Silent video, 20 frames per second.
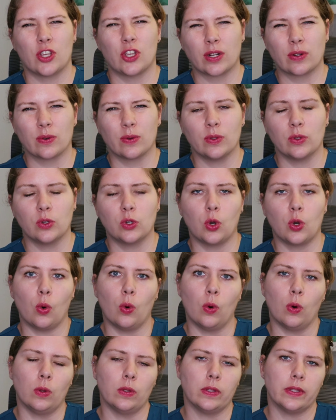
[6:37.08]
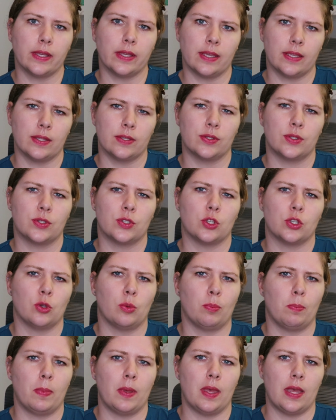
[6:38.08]
general goal is
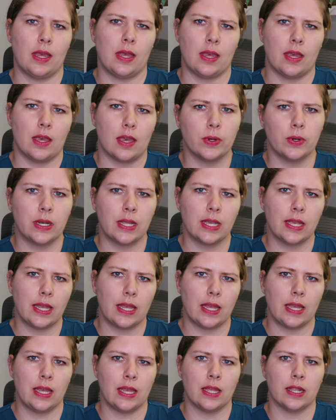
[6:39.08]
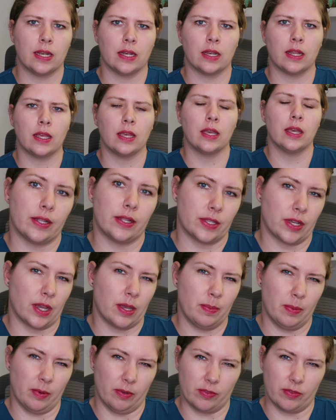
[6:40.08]
to be putting in a
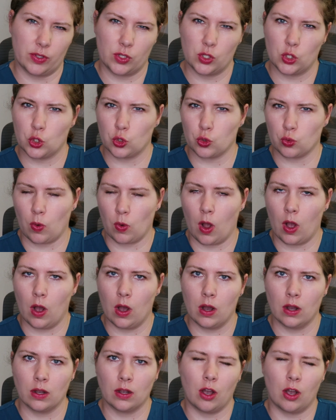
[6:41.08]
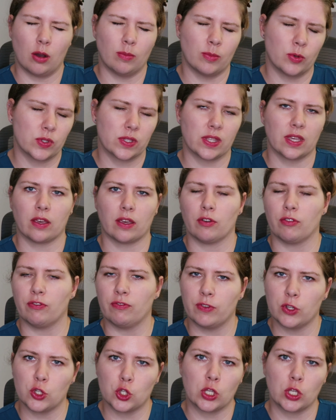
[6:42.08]
type of strong, almost like a
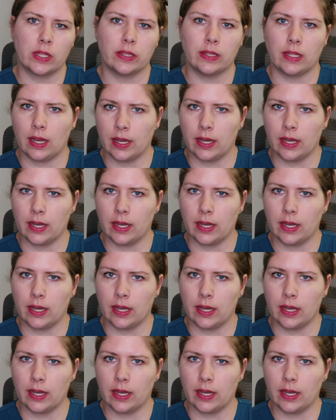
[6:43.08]
fishing